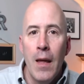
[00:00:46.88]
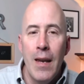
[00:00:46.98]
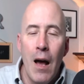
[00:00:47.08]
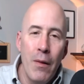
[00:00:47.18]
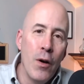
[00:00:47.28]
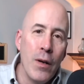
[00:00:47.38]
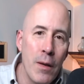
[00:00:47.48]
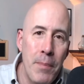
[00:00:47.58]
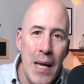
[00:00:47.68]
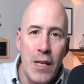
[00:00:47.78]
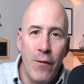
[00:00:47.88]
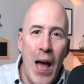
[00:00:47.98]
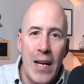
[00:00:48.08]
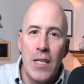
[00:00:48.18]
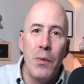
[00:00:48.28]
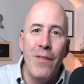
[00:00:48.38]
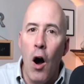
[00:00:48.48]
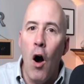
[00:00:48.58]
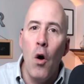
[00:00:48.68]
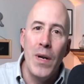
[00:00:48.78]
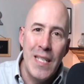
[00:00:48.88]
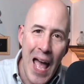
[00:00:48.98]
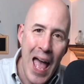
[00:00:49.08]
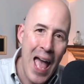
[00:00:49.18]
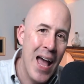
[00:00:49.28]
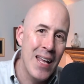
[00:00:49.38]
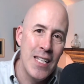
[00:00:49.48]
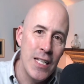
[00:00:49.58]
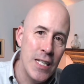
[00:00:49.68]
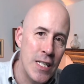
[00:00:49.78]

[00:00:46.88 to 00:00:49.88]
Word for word: now look the basic fact is we've always had to